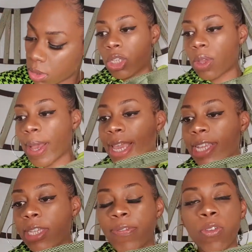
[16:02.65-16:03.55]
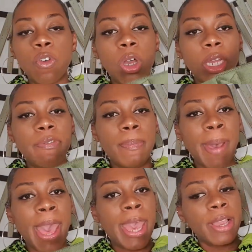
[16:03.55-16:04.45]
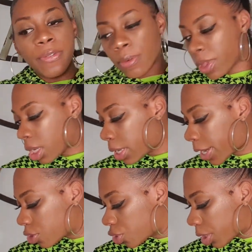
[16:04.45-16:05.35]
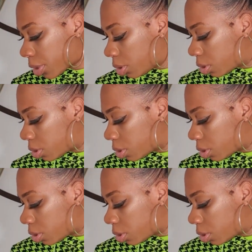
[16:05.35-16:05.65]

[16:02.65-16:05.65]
So I guess if you've got another bag from the collection,